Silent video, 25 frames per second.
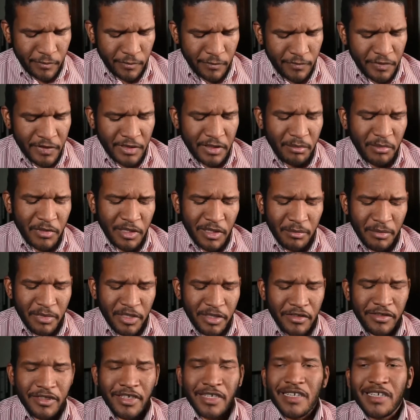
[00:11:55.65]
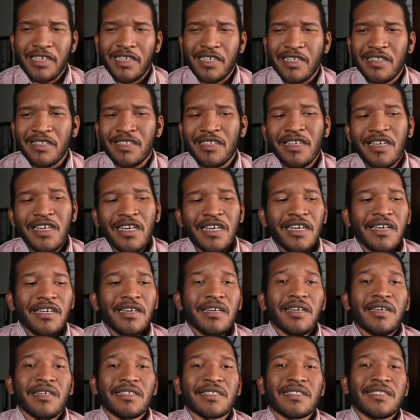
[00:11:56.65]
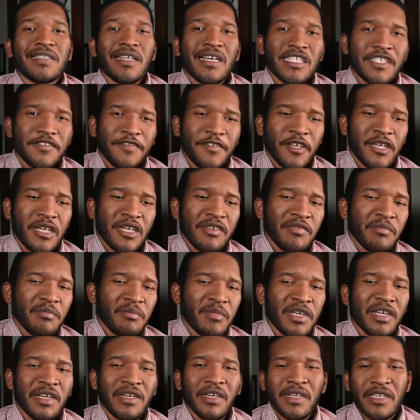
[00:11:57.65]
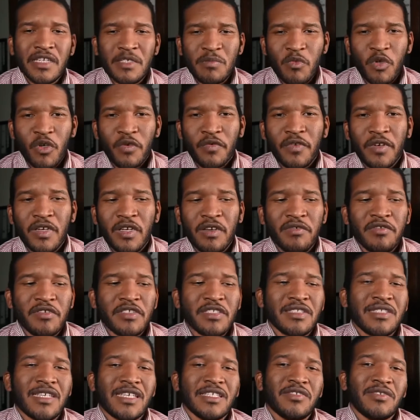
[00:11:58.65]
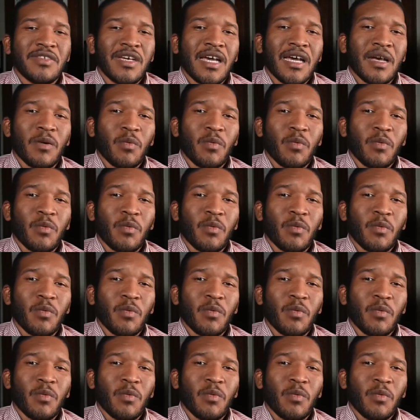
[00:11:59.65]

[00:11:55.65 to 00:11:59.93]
50 millimeter again is less forgiving, but it is more forgiving that you got